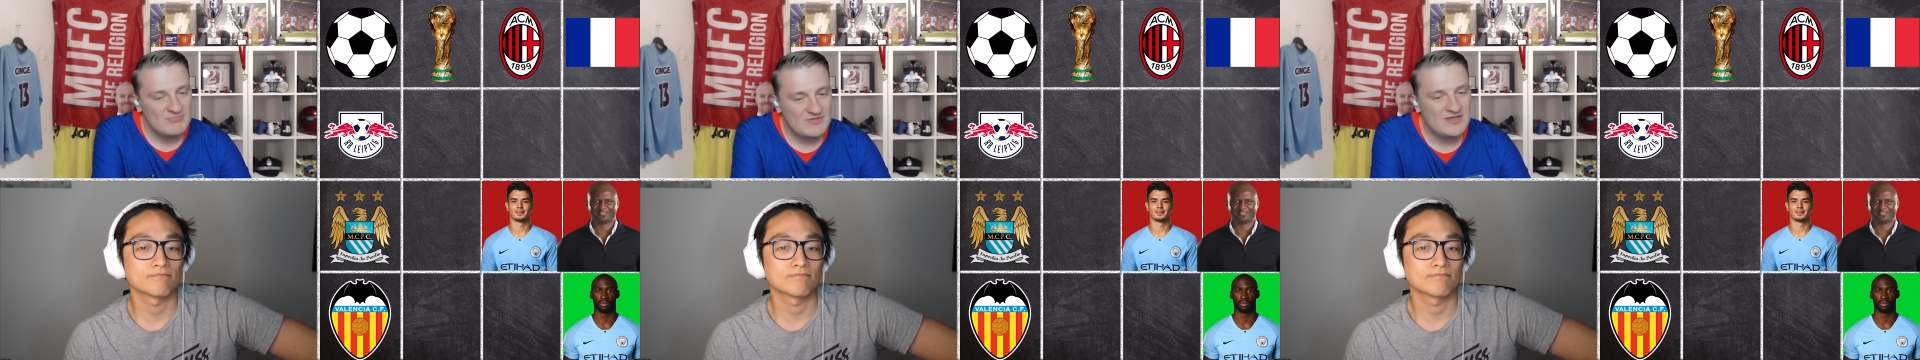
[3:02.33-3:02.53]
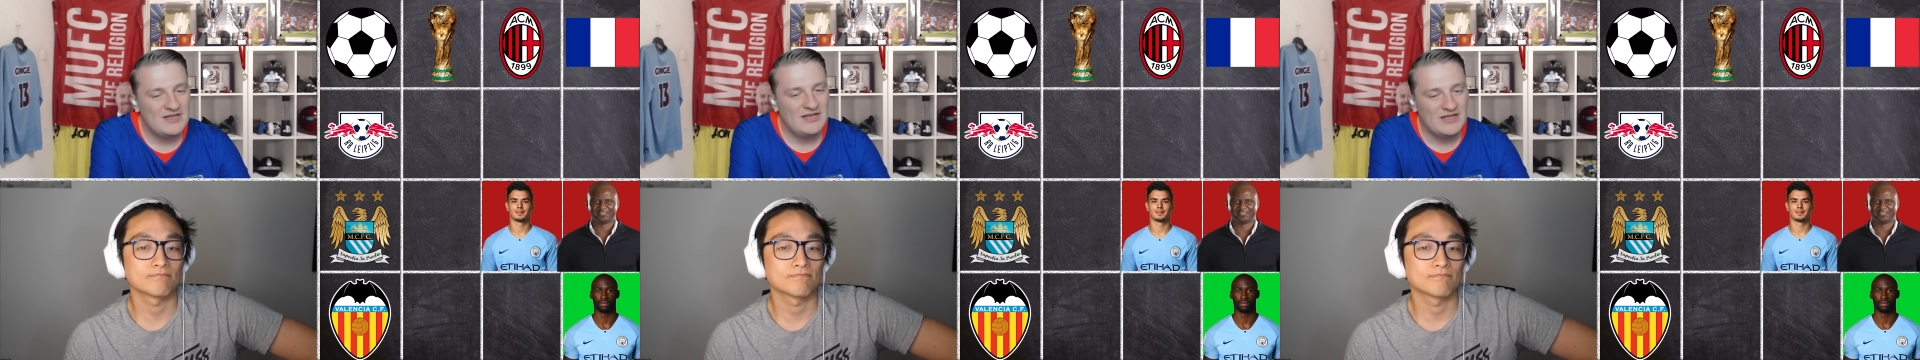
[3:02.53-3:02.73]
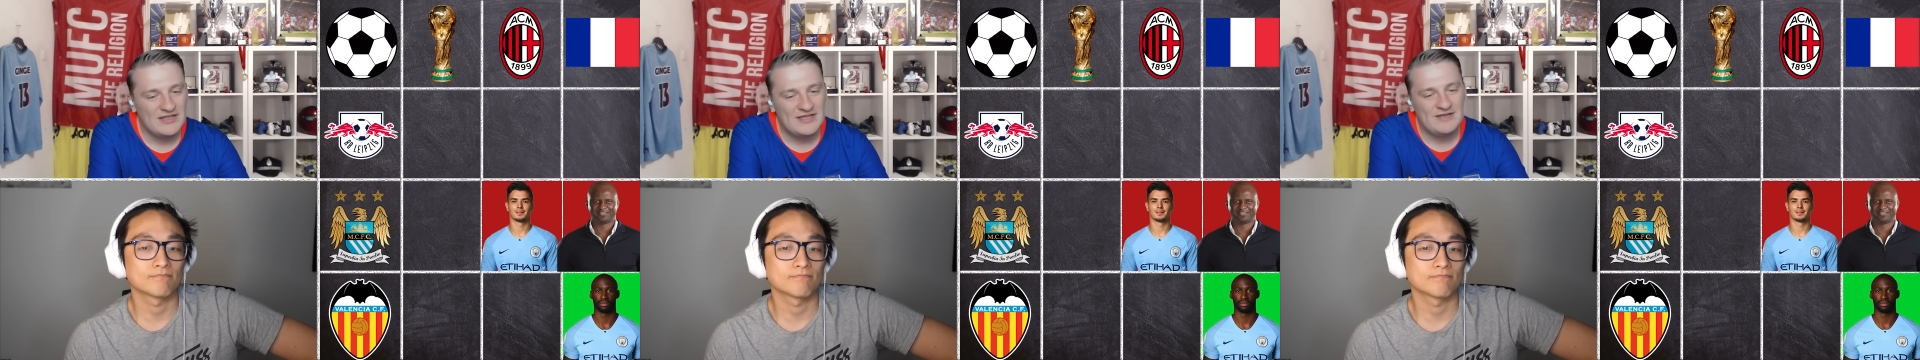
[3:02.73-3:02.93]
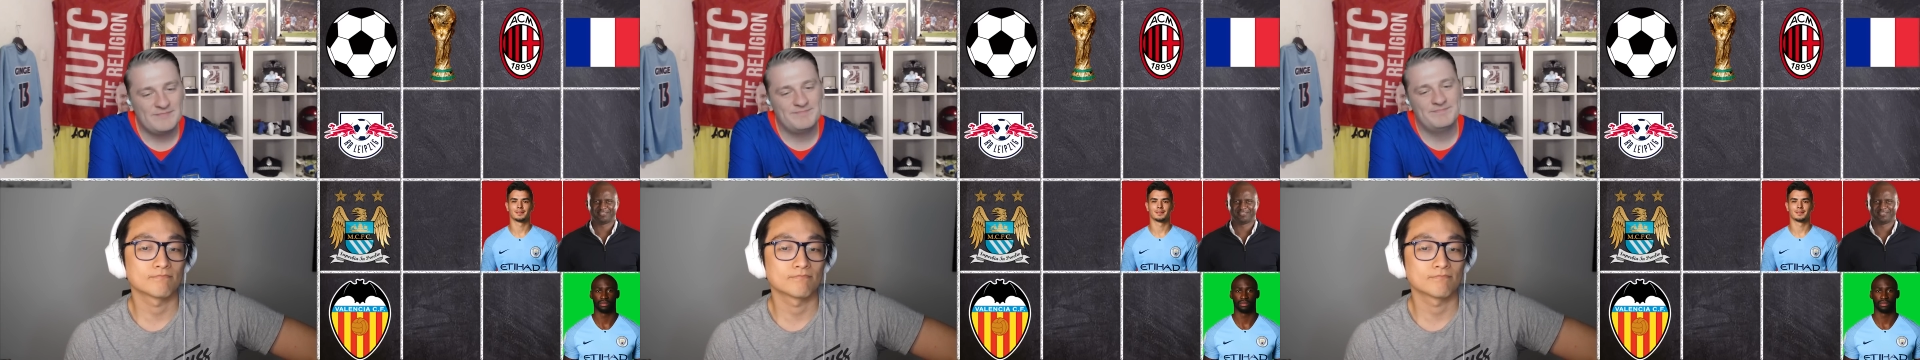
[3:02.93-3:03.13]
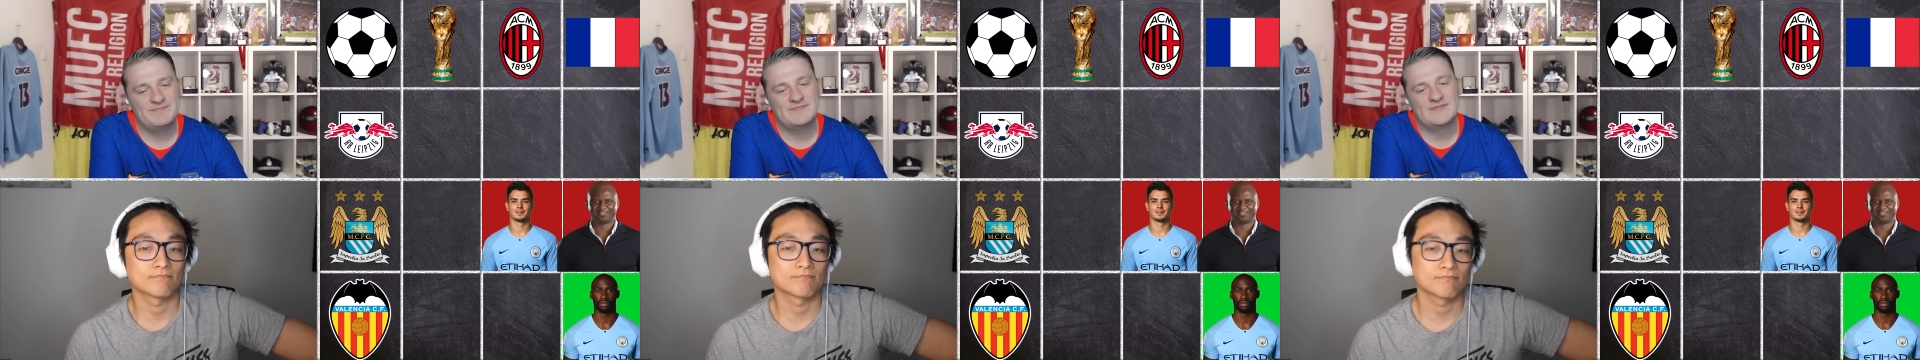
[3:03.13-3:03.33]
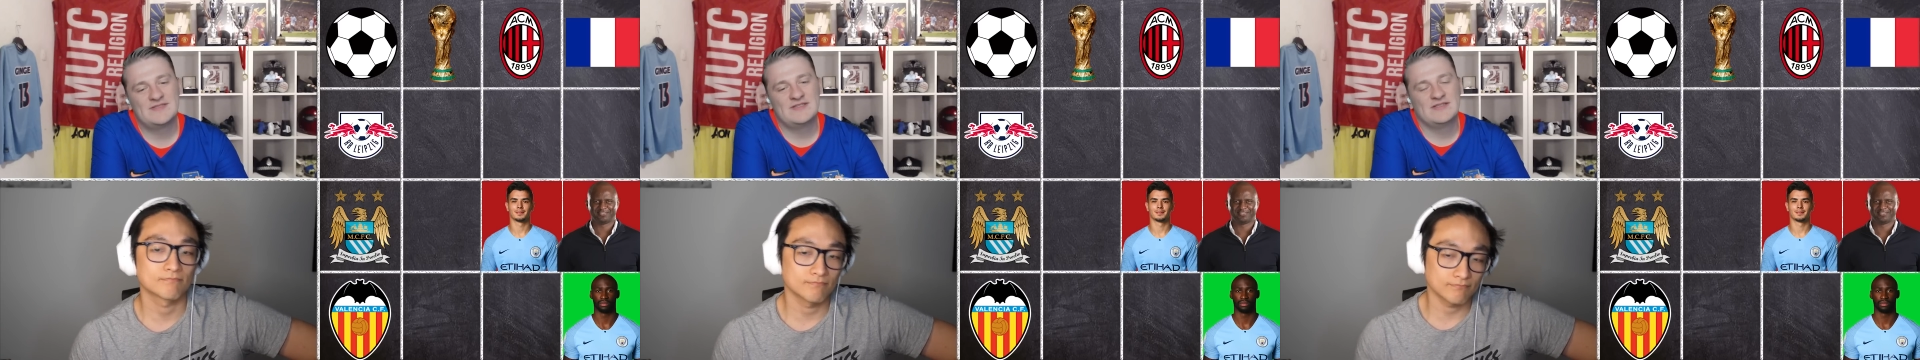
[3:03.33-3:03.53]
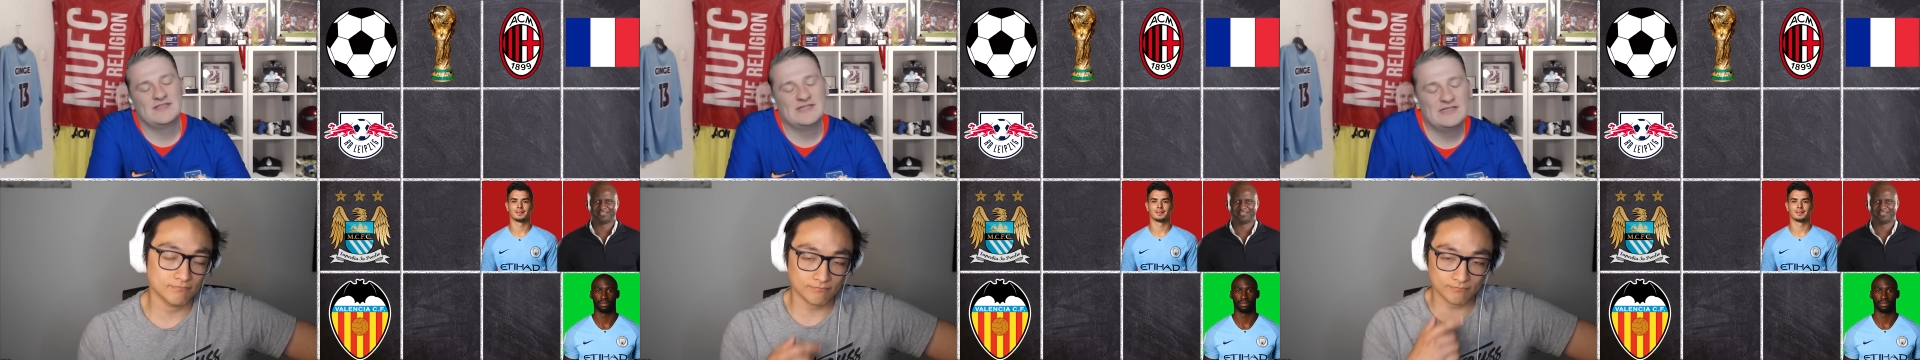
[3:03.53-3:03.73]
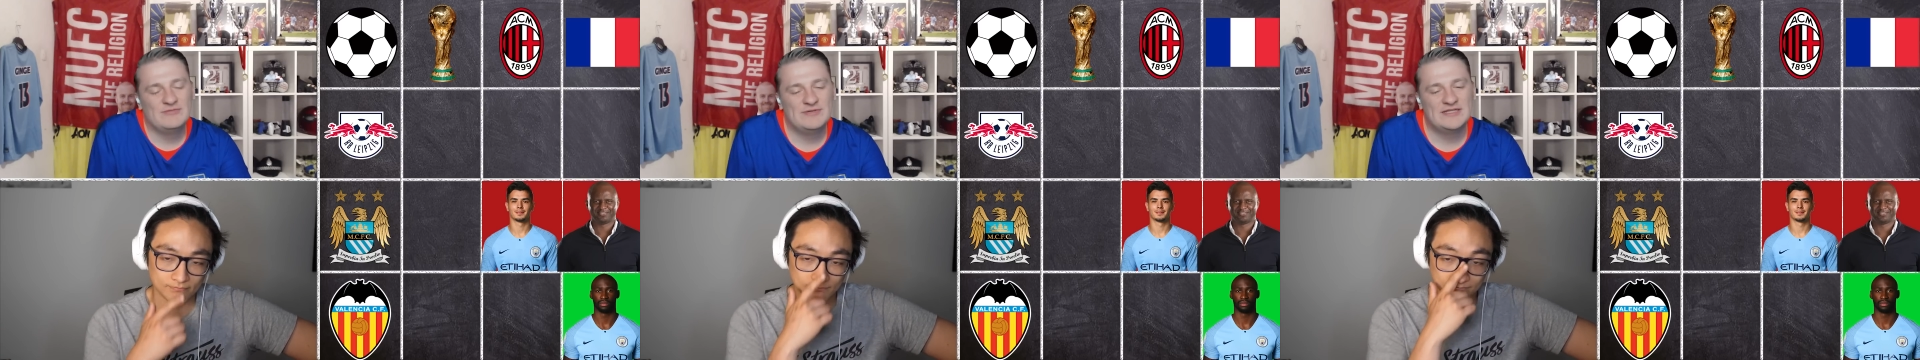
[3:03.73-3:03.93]
Speaker 1: I like that. Something a
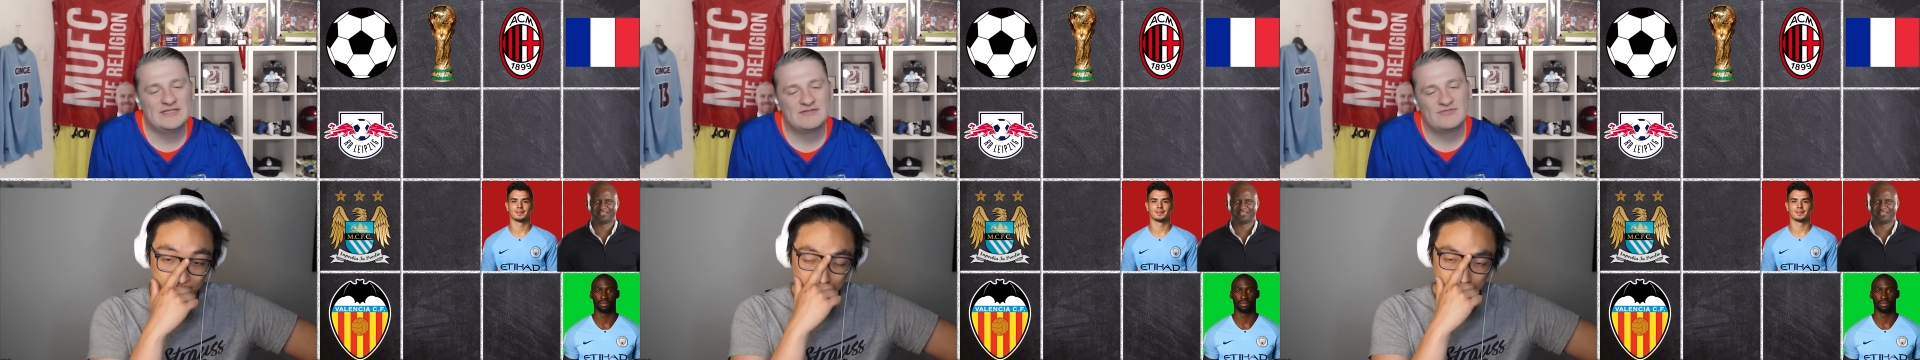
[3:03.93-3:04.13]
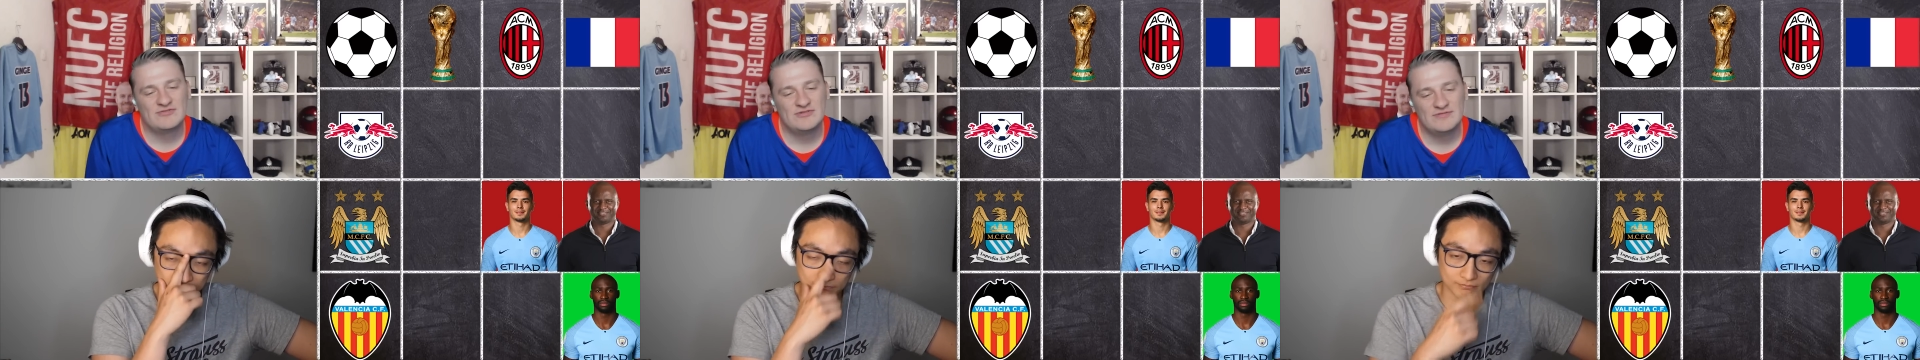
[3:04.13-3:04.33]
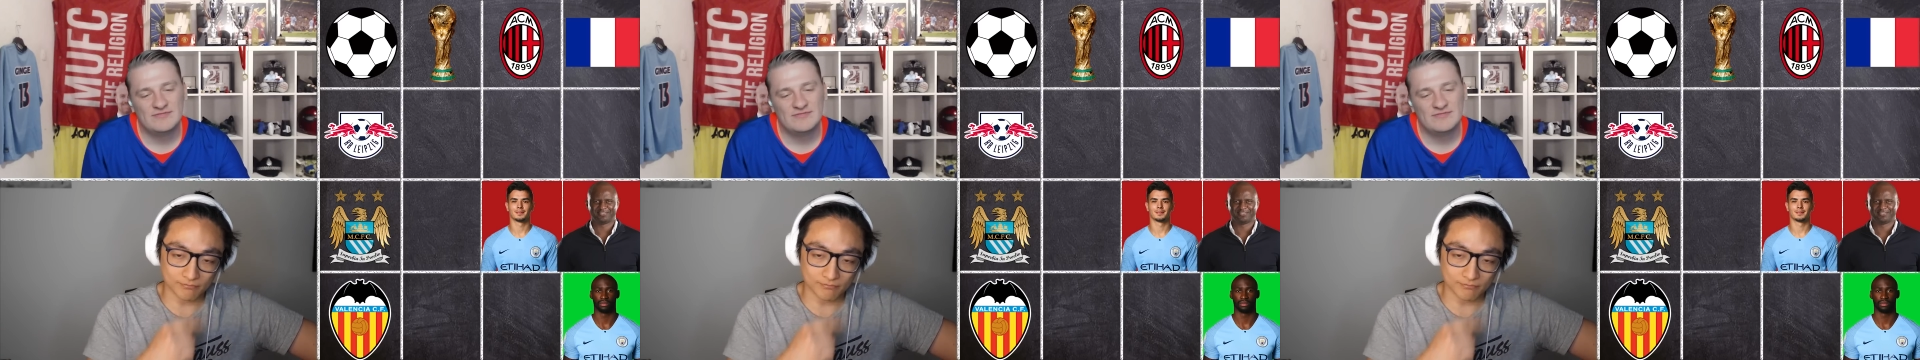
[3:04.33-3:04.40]
little bit different.